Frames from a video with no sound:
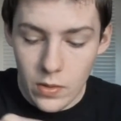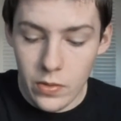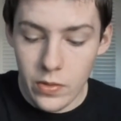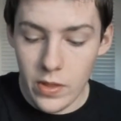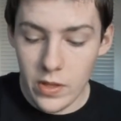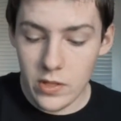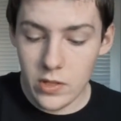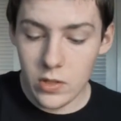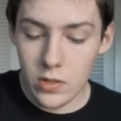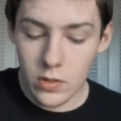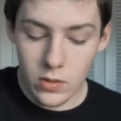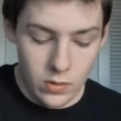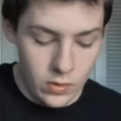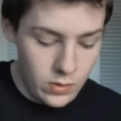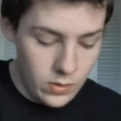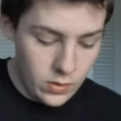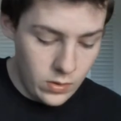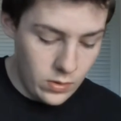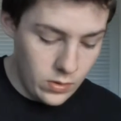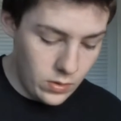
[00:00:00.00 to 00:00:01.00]

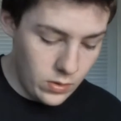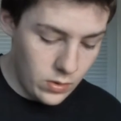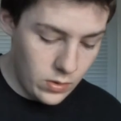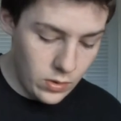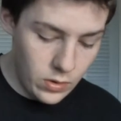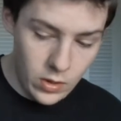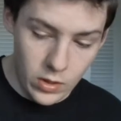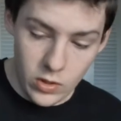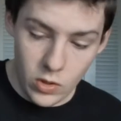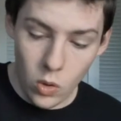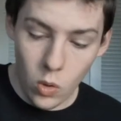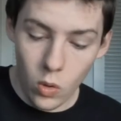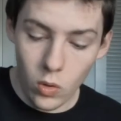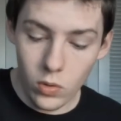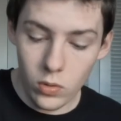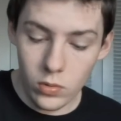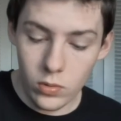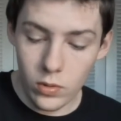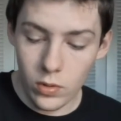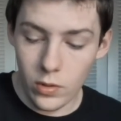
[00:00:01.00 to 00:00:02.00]
this
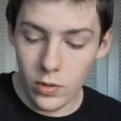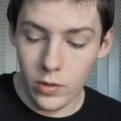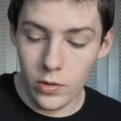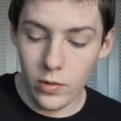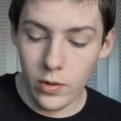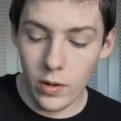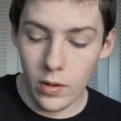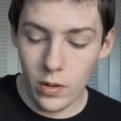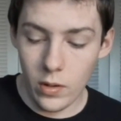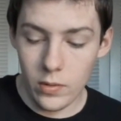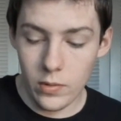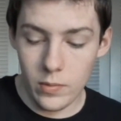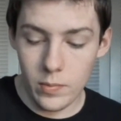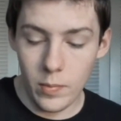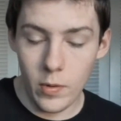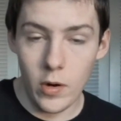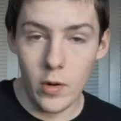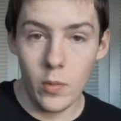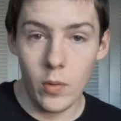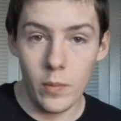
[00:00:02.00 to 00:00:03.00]
hole, or the
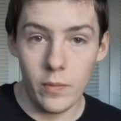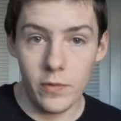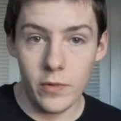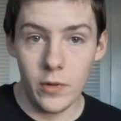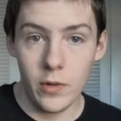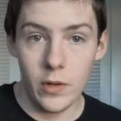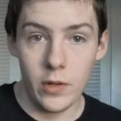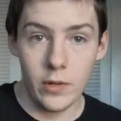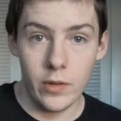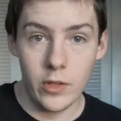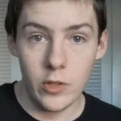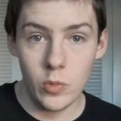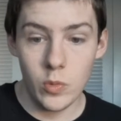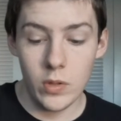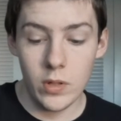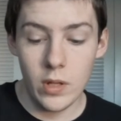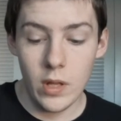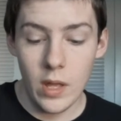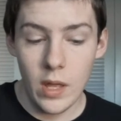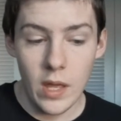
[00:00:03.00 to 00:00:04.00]
part where I'm filling in this
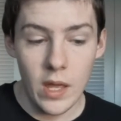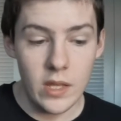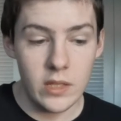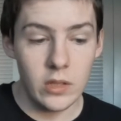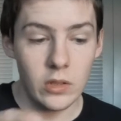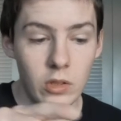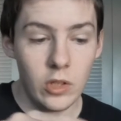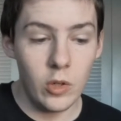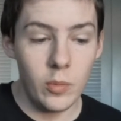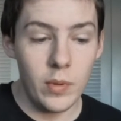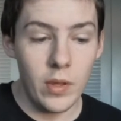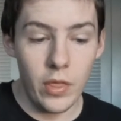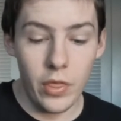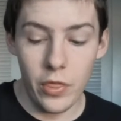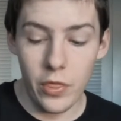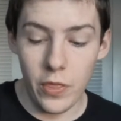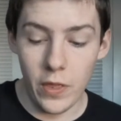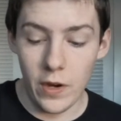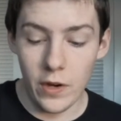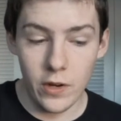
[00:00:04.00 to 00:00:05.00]
one, is a little bit
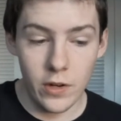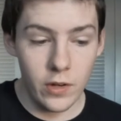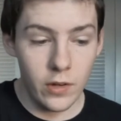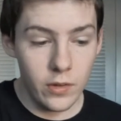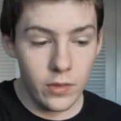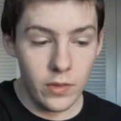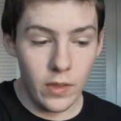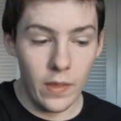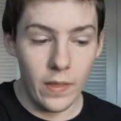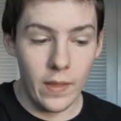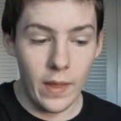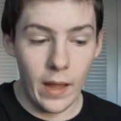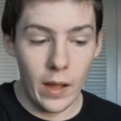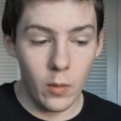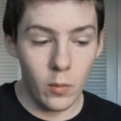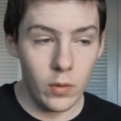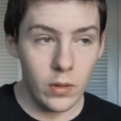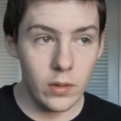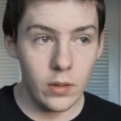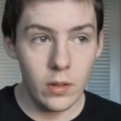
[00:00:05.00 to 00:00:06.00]
thinner than
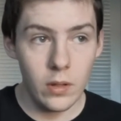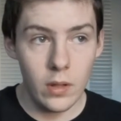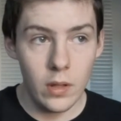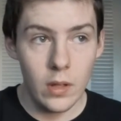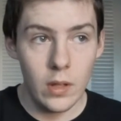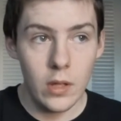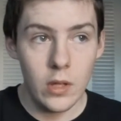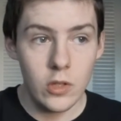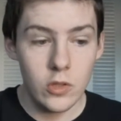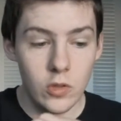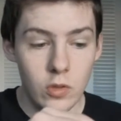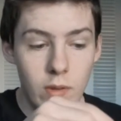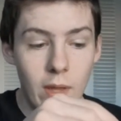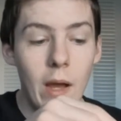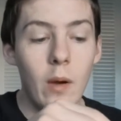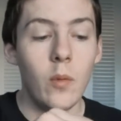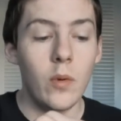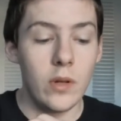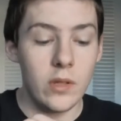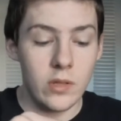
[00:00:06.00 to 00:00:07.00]
that one. So
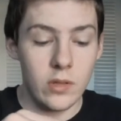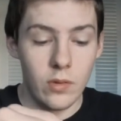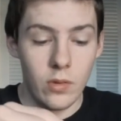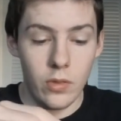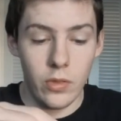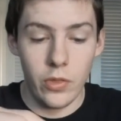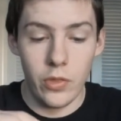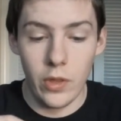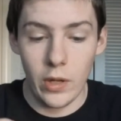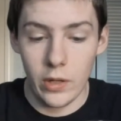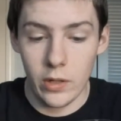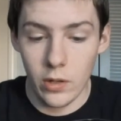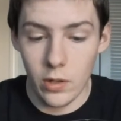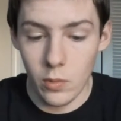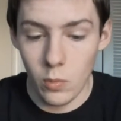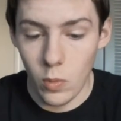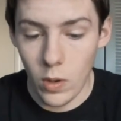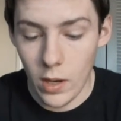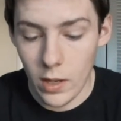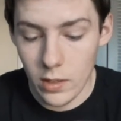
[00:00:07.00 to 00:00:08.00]
that one is thicker
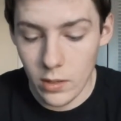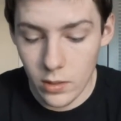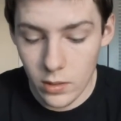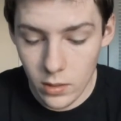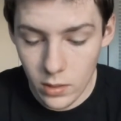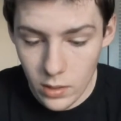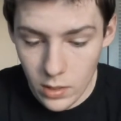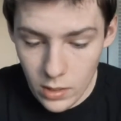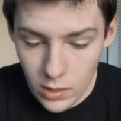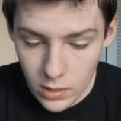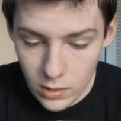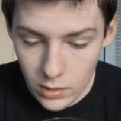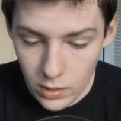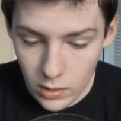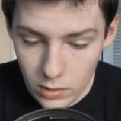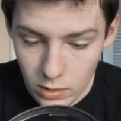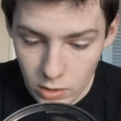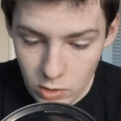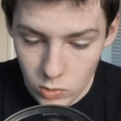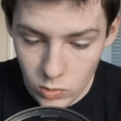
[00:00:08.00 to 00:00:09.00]
and wider
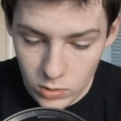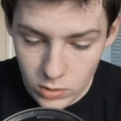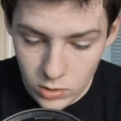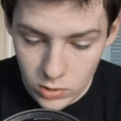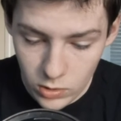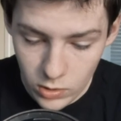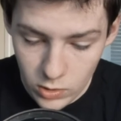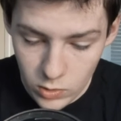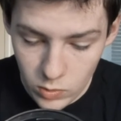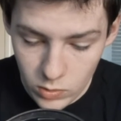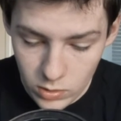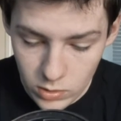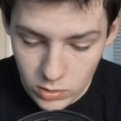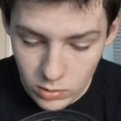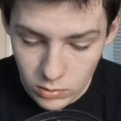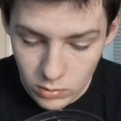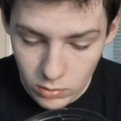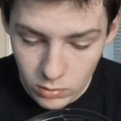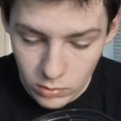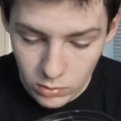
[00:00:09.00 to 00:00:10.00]
than this one. So this one's
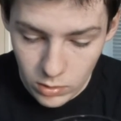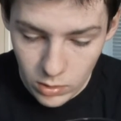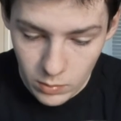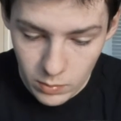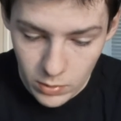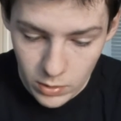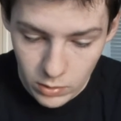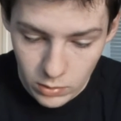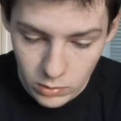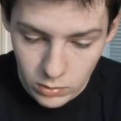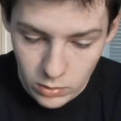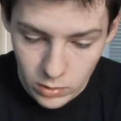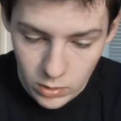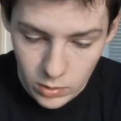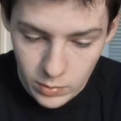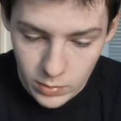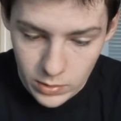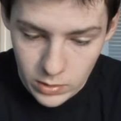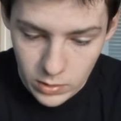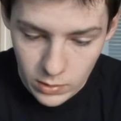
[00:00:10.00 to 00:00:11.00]
going to be a
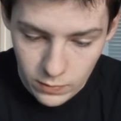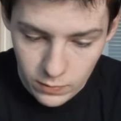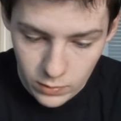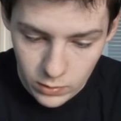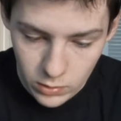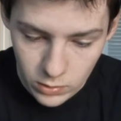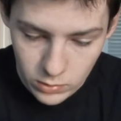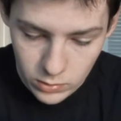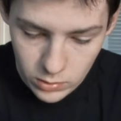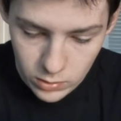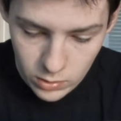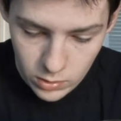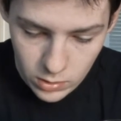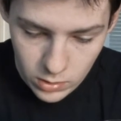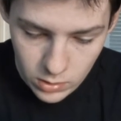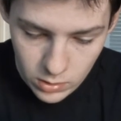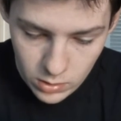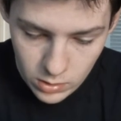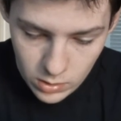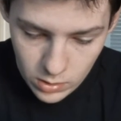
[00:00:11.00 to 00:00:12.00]
little bit difficult. Well,
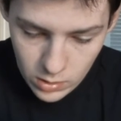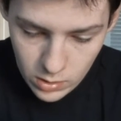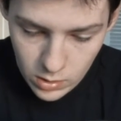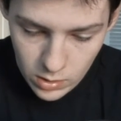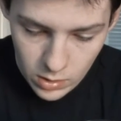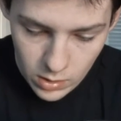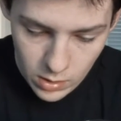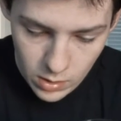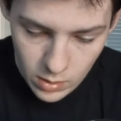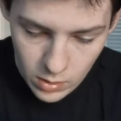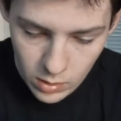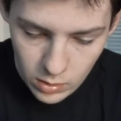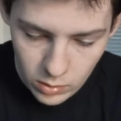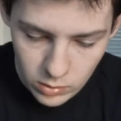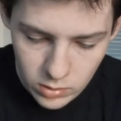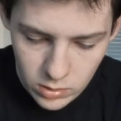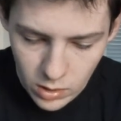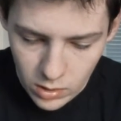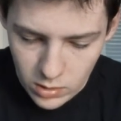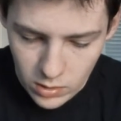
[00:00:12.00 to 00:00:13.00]

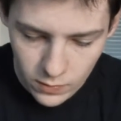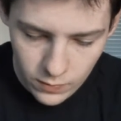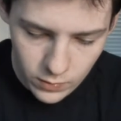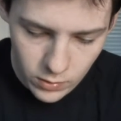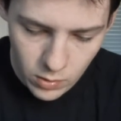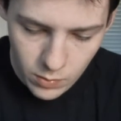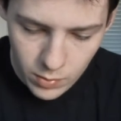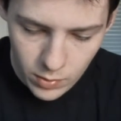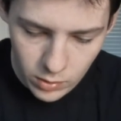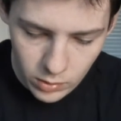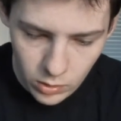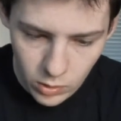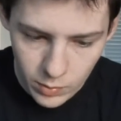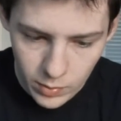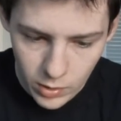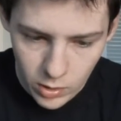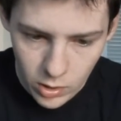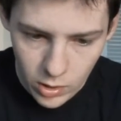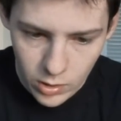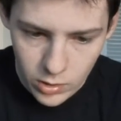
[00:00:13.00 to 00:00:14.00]
it's not difficult, but a little
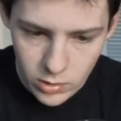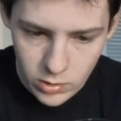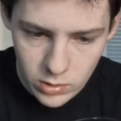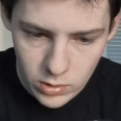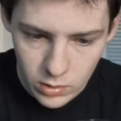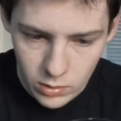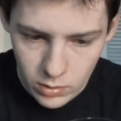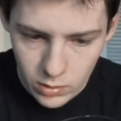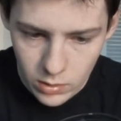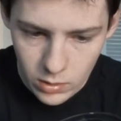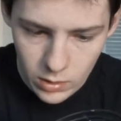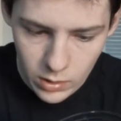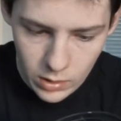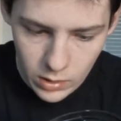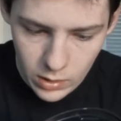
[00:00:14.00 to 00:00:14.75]
bit harder to